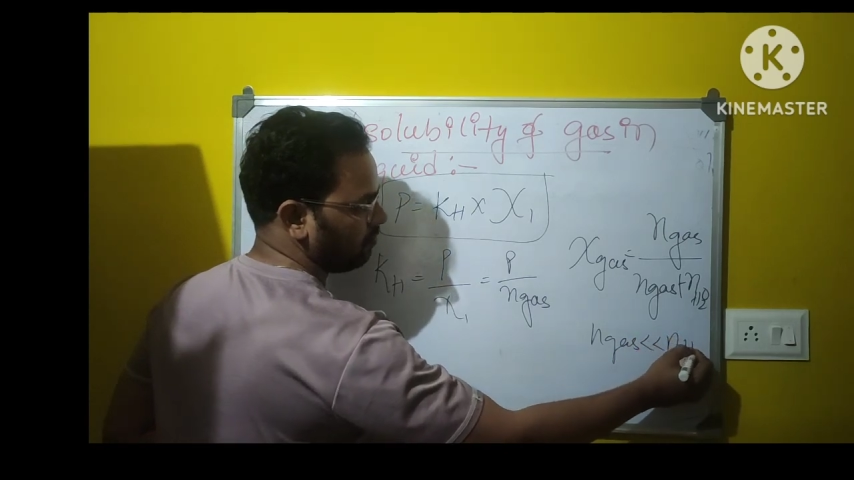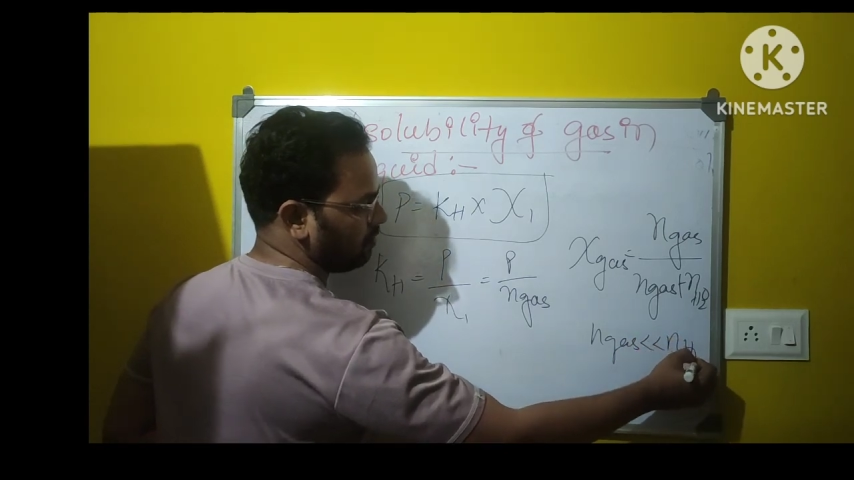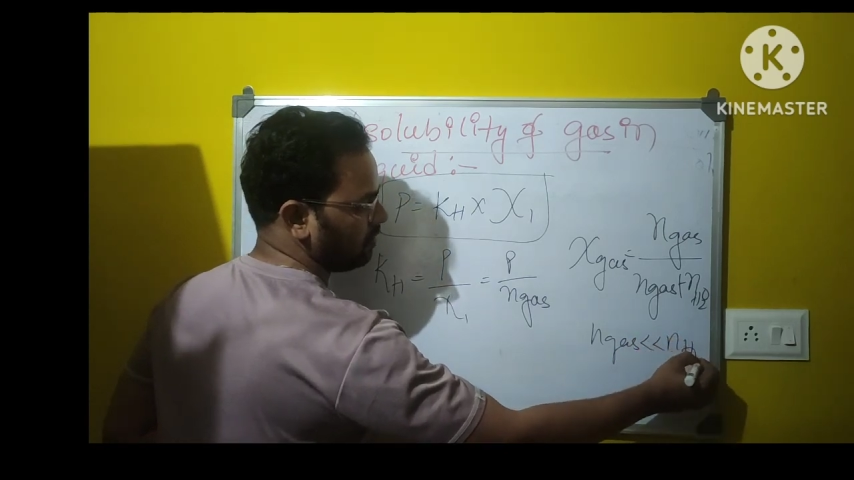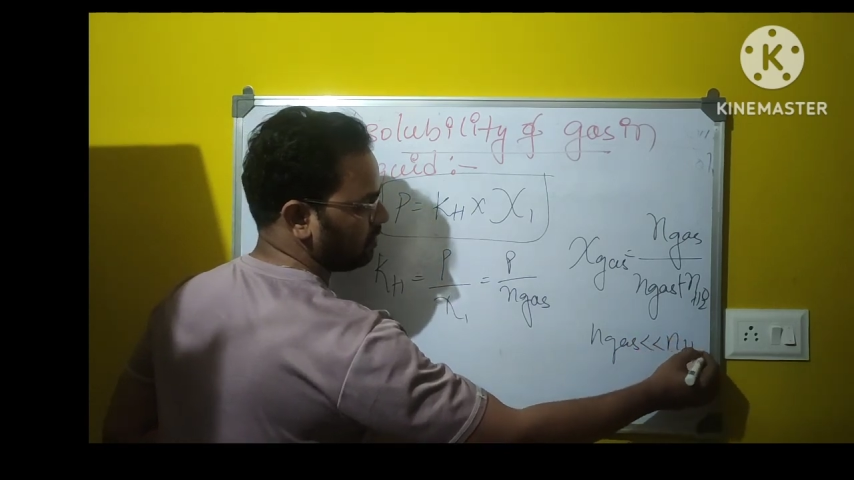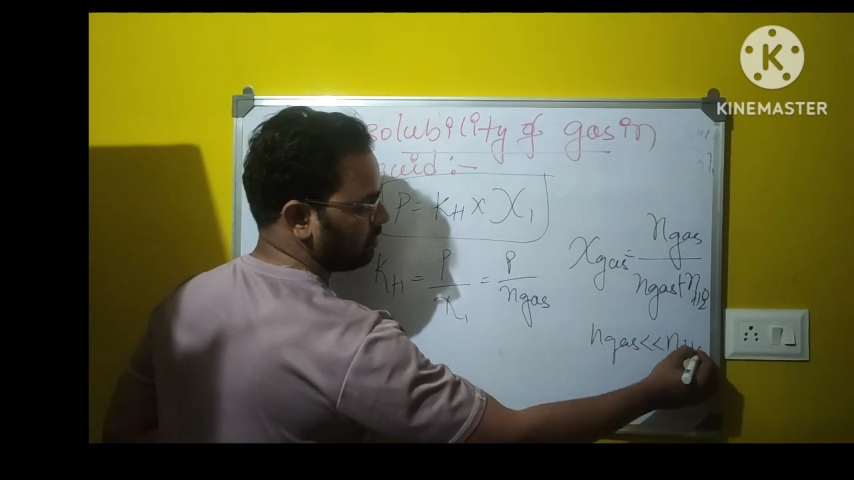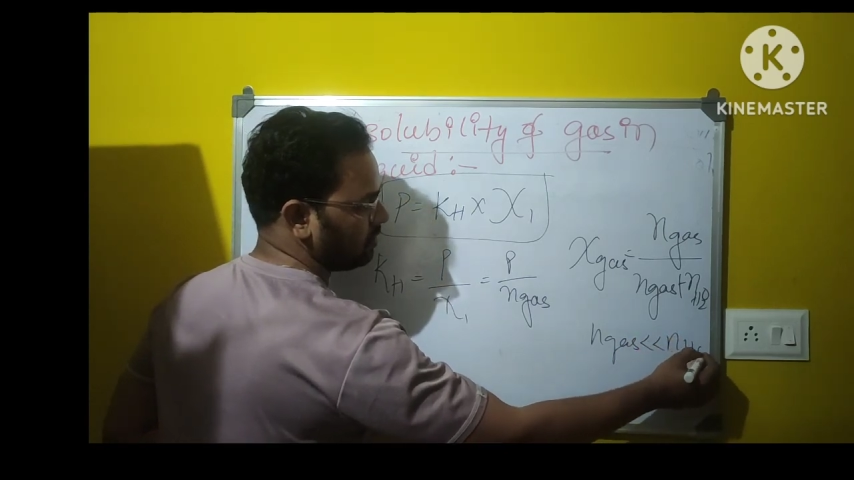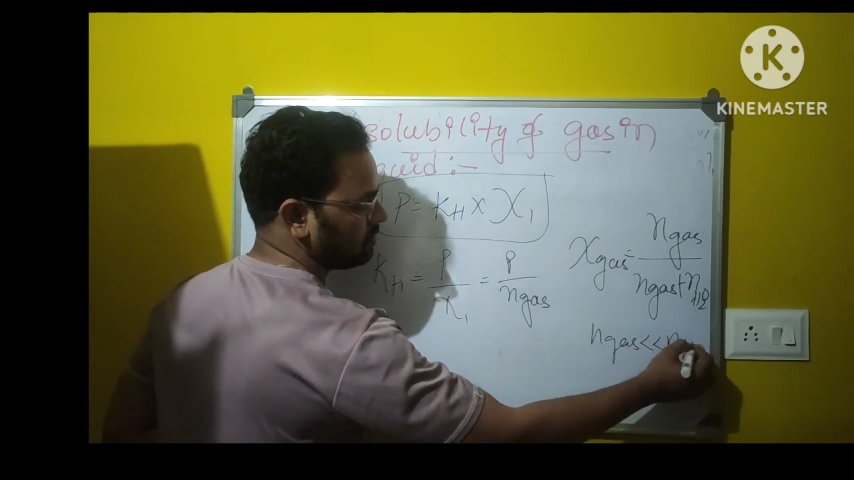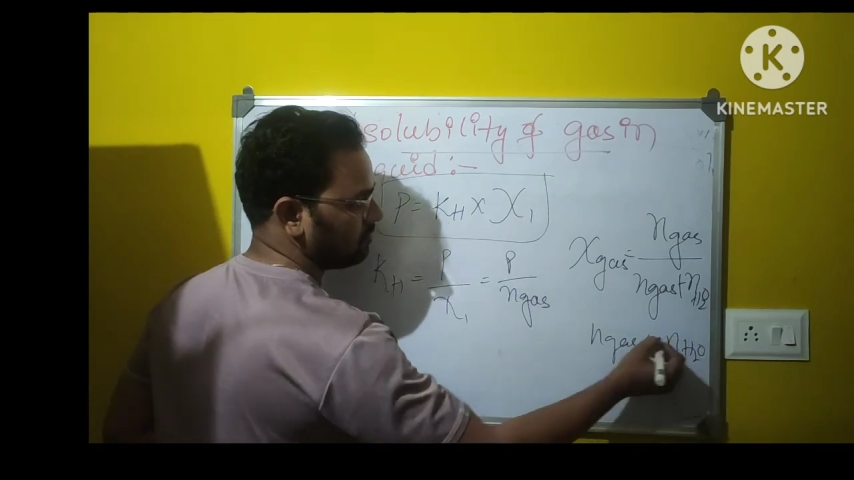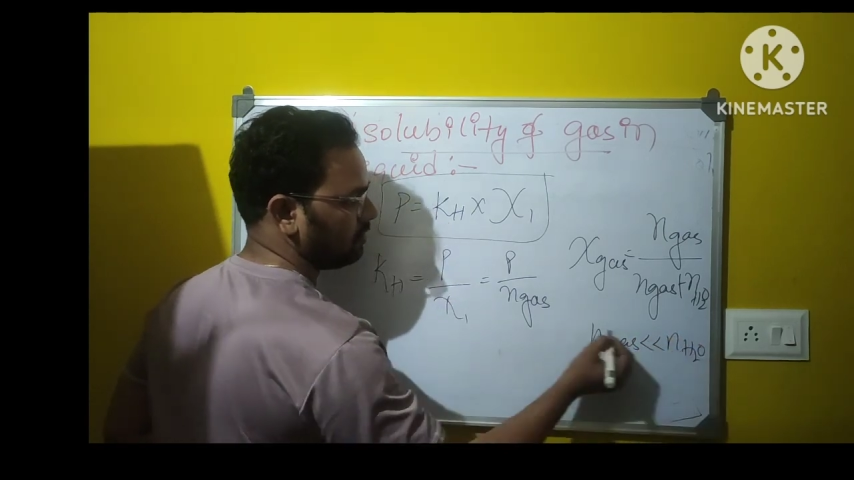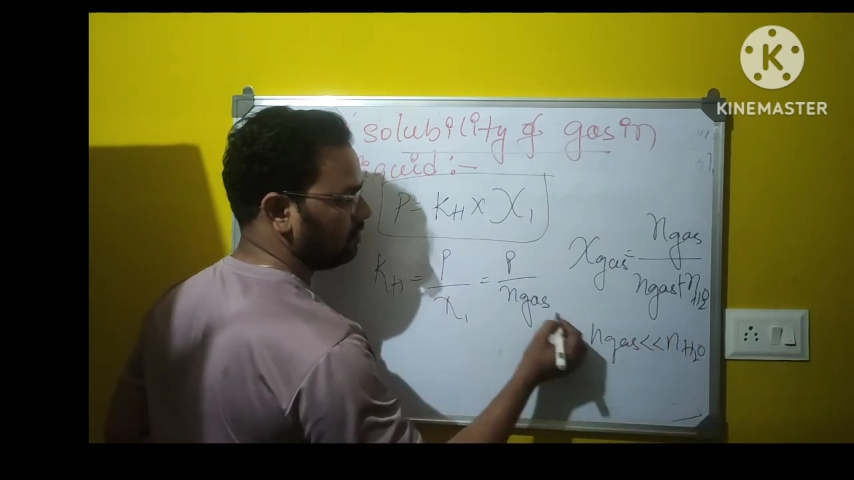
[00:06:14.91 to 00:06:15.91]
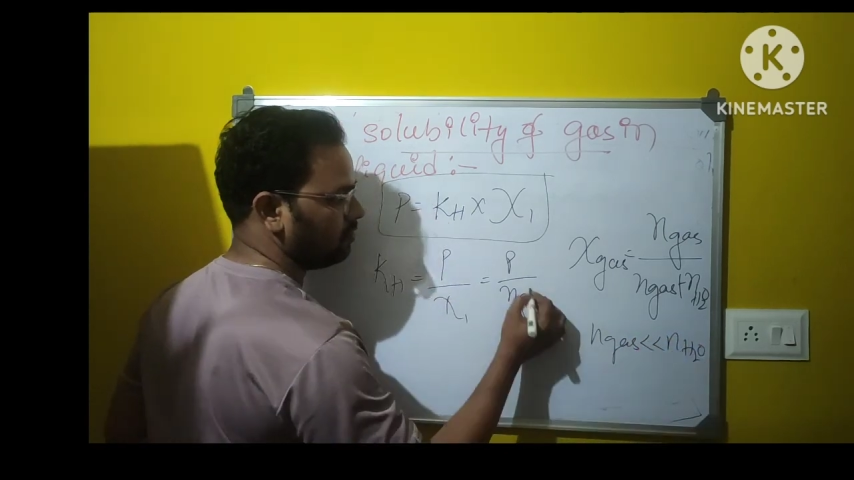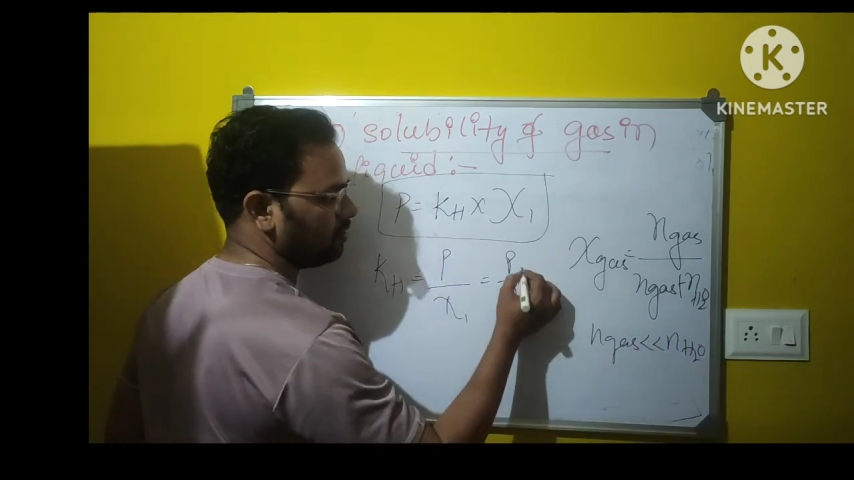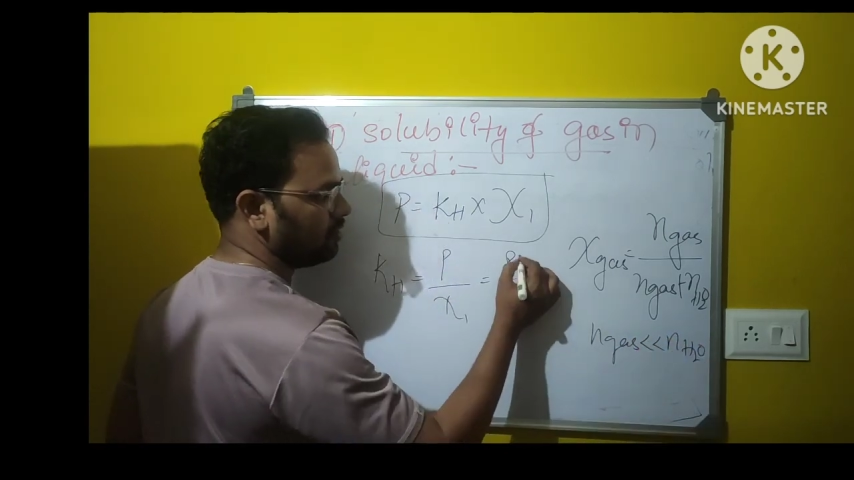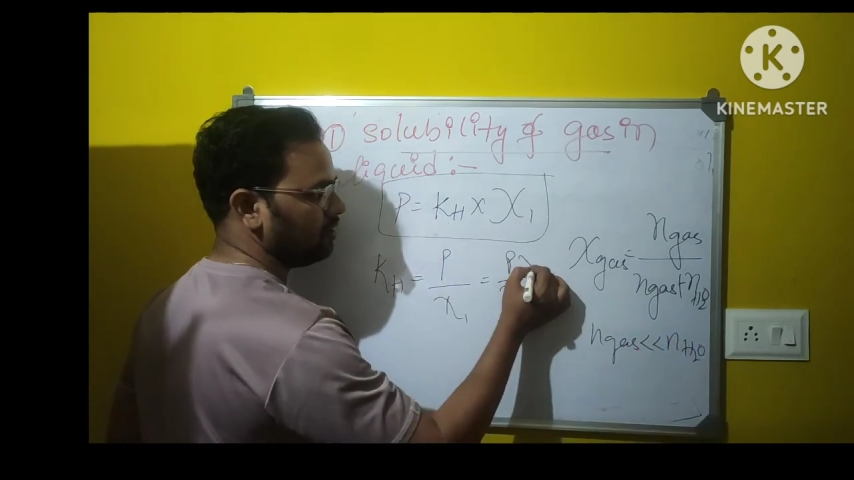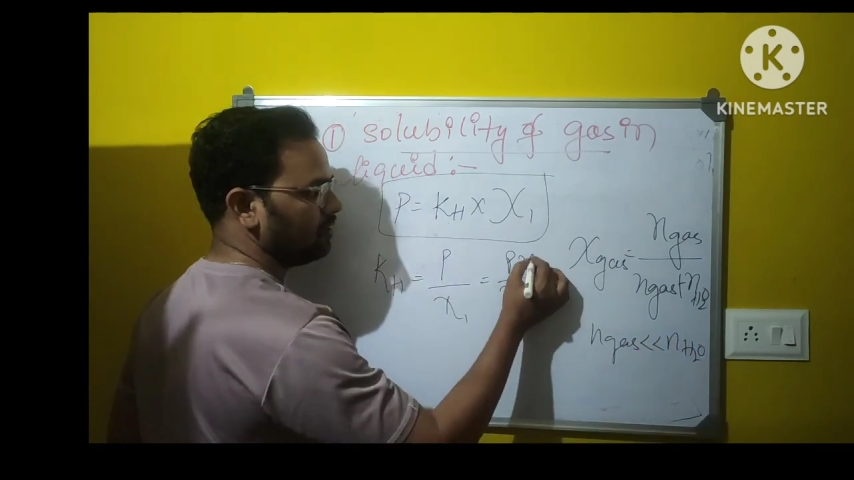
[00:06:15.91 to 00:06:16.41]
water. That's why
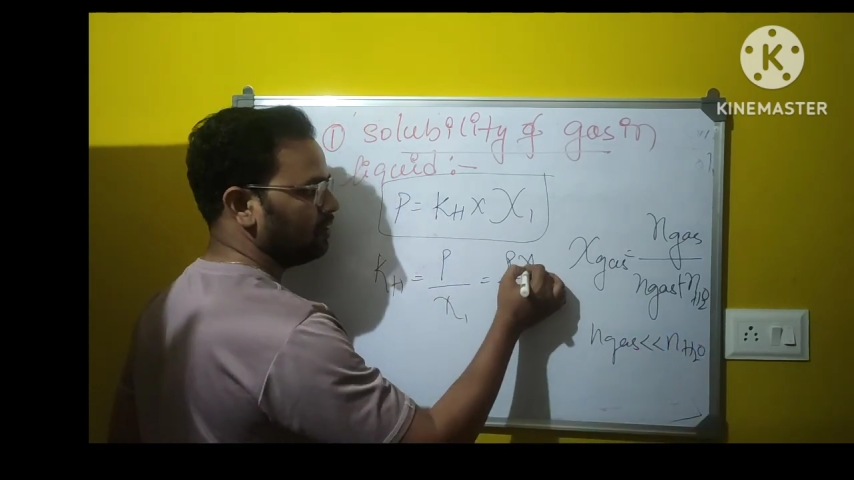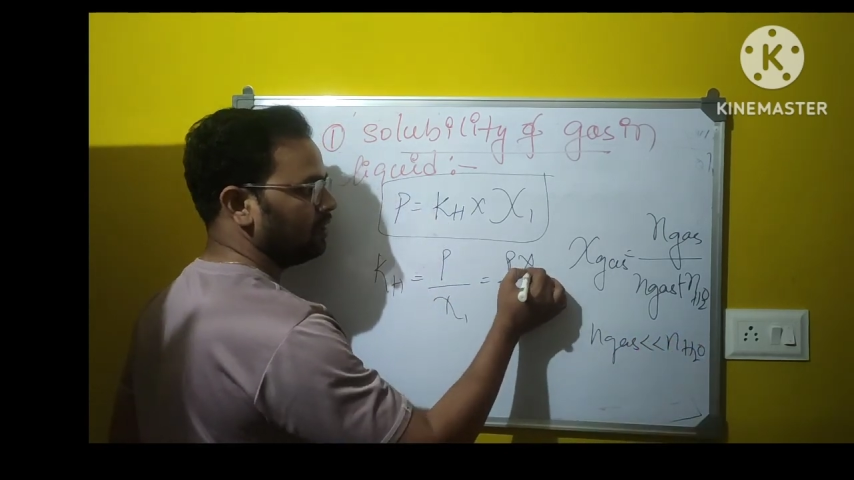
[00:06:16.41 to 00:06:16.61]
ignore that.